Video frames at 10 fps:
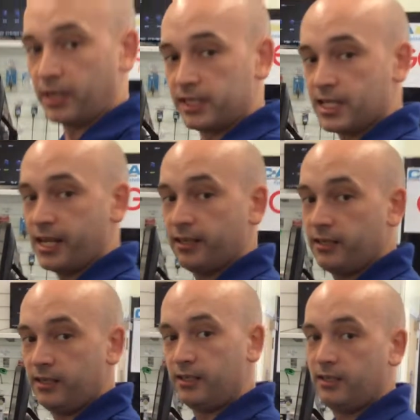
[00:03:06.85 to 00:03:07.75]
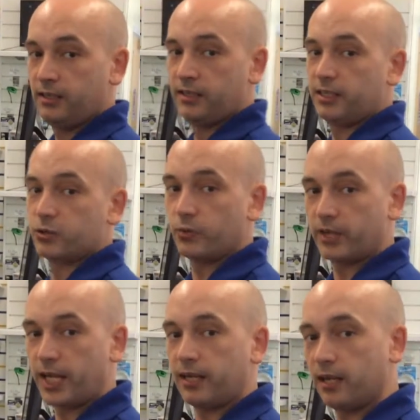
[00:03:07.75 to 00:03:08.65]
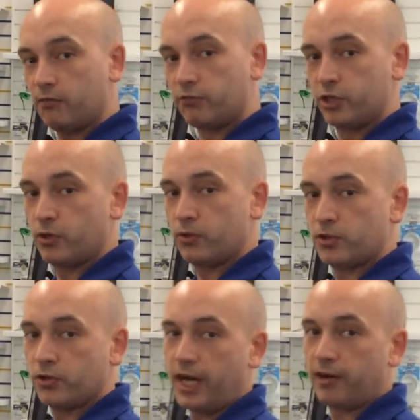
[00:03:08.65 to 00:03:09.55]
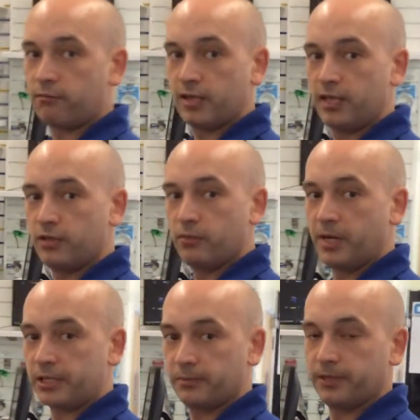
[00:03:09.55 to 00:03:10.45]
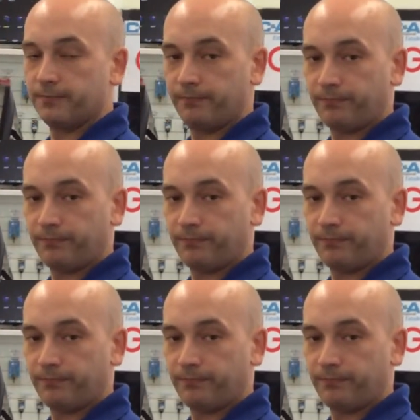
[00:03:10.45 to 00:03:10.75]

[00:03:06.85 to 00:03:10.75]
by 10. This will then reduce your error in your measurement.